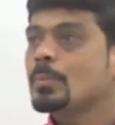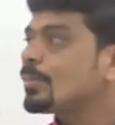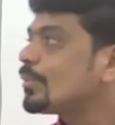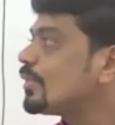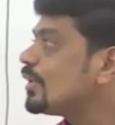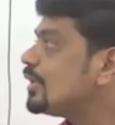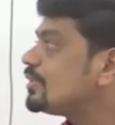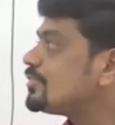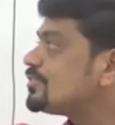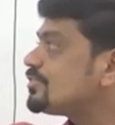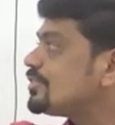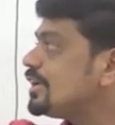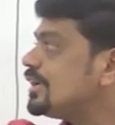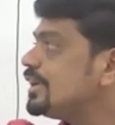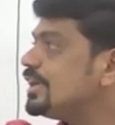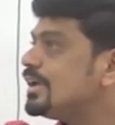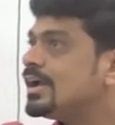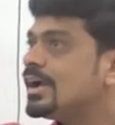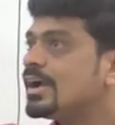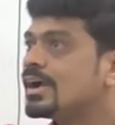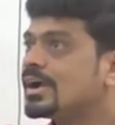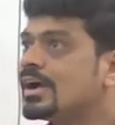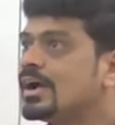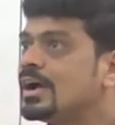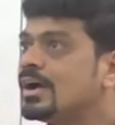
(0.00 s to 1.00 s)
trading
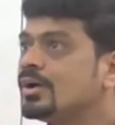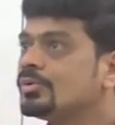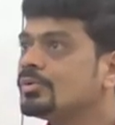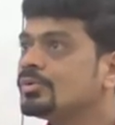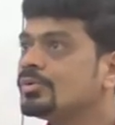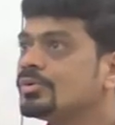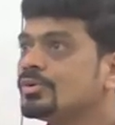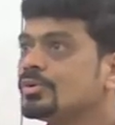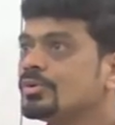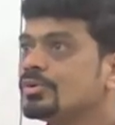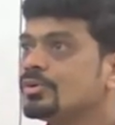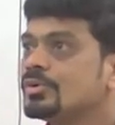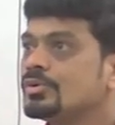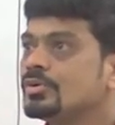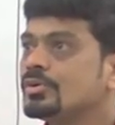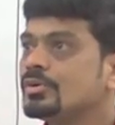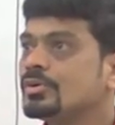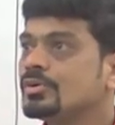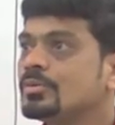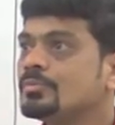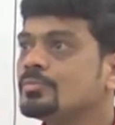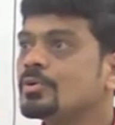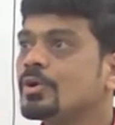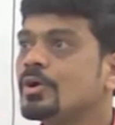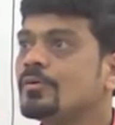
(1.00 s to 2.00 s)
account,
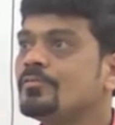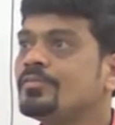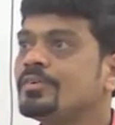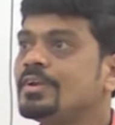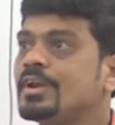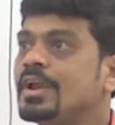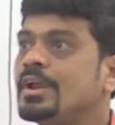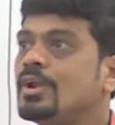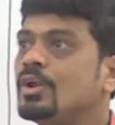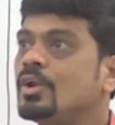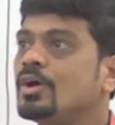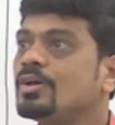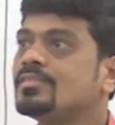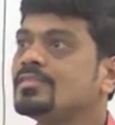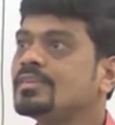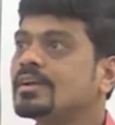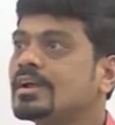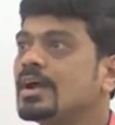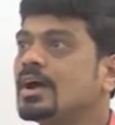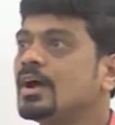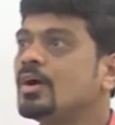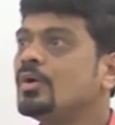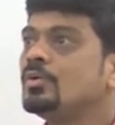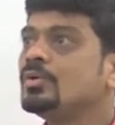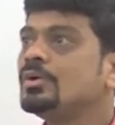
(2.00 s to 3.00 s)
profit and loss
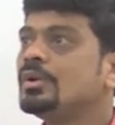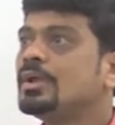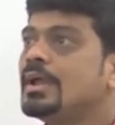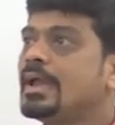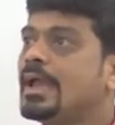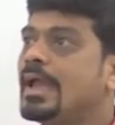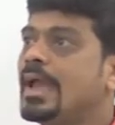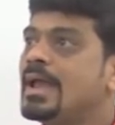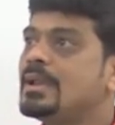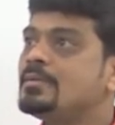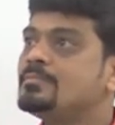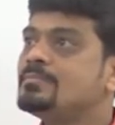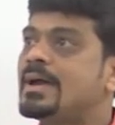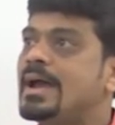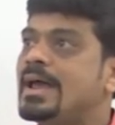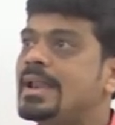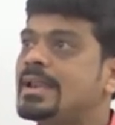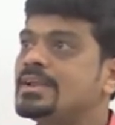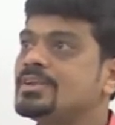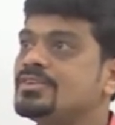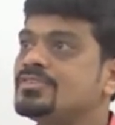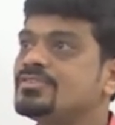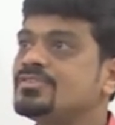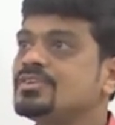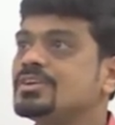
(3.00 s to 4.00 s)
account, and
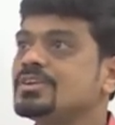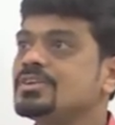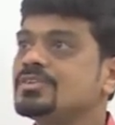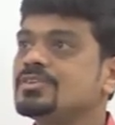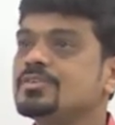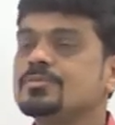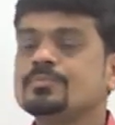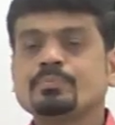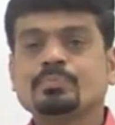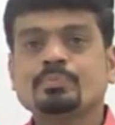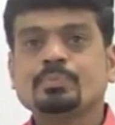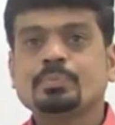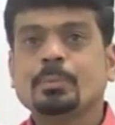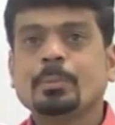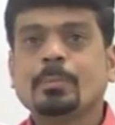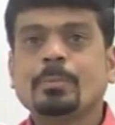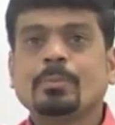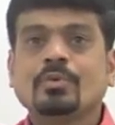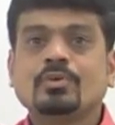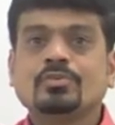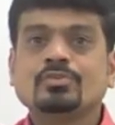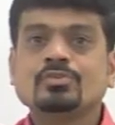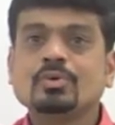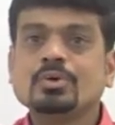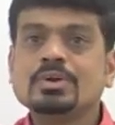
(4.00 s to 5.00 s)
balance sheet.
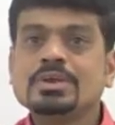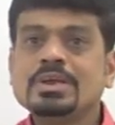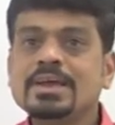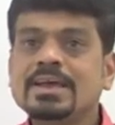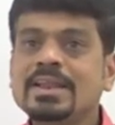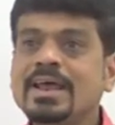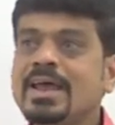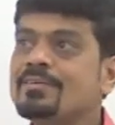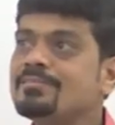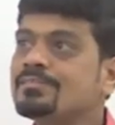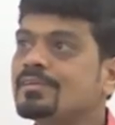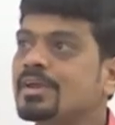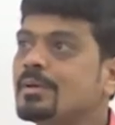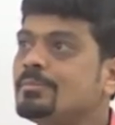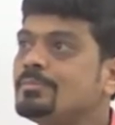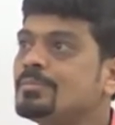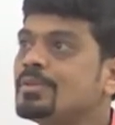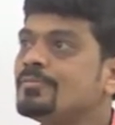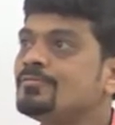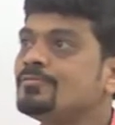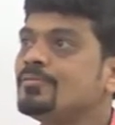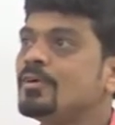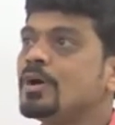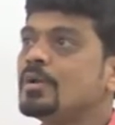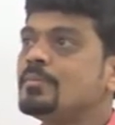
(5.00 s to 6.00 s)
So here I have kept the
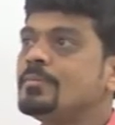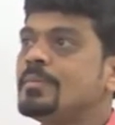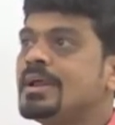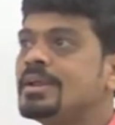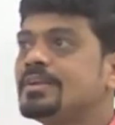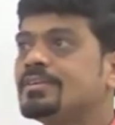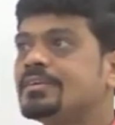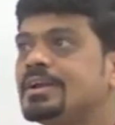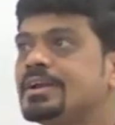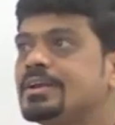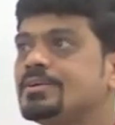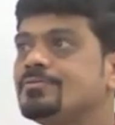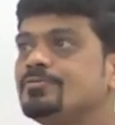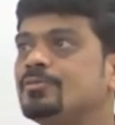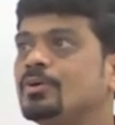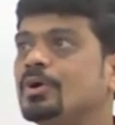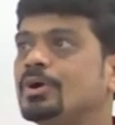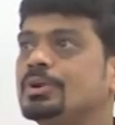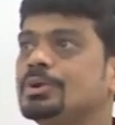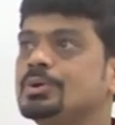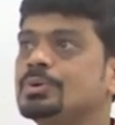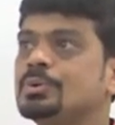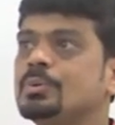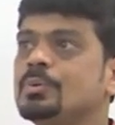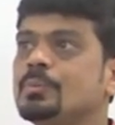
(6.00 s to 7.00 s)
format ready for
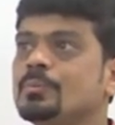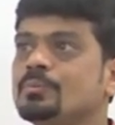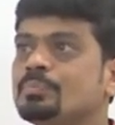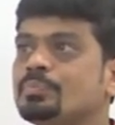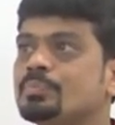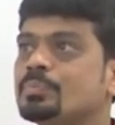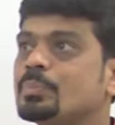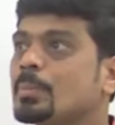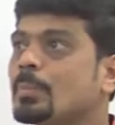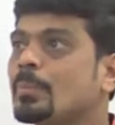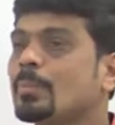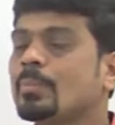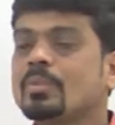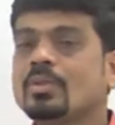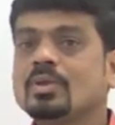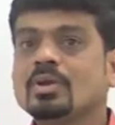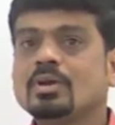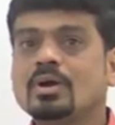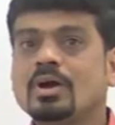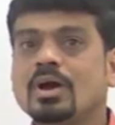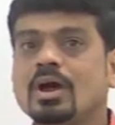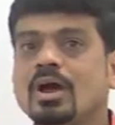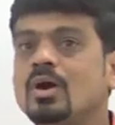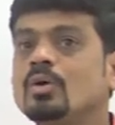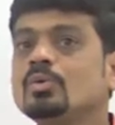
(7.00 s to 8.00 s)
you.
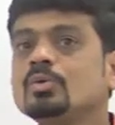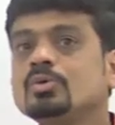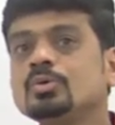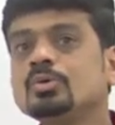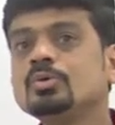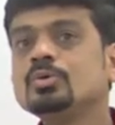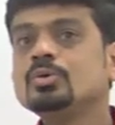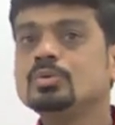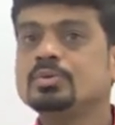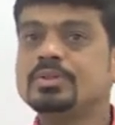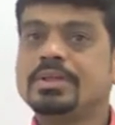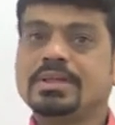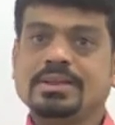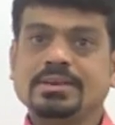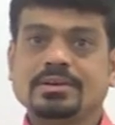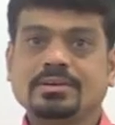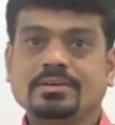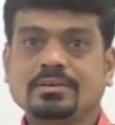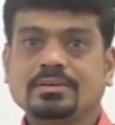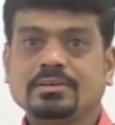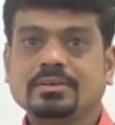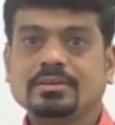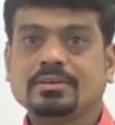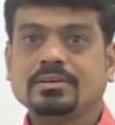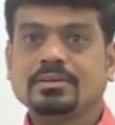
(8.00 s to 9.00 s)
How to do that?
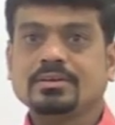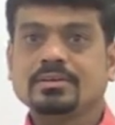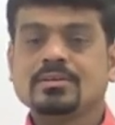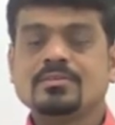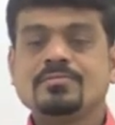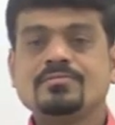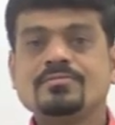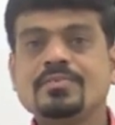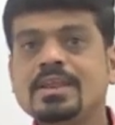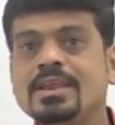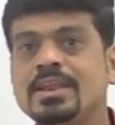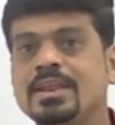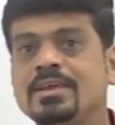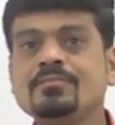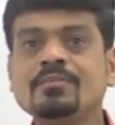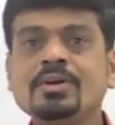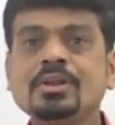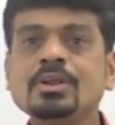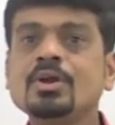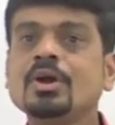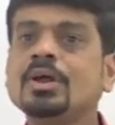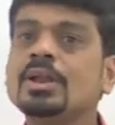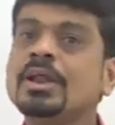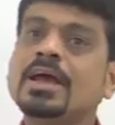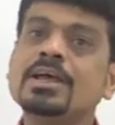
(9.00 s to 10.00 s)
Whenever you
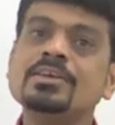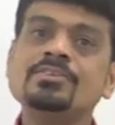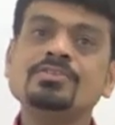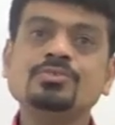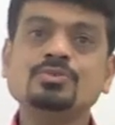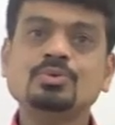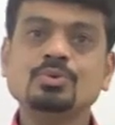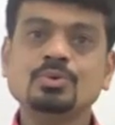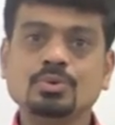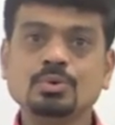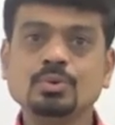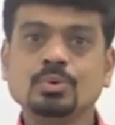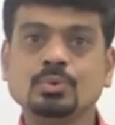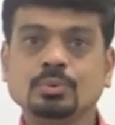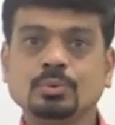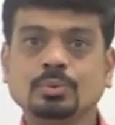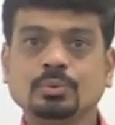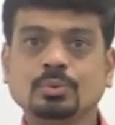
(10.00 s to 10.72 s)
are asked to do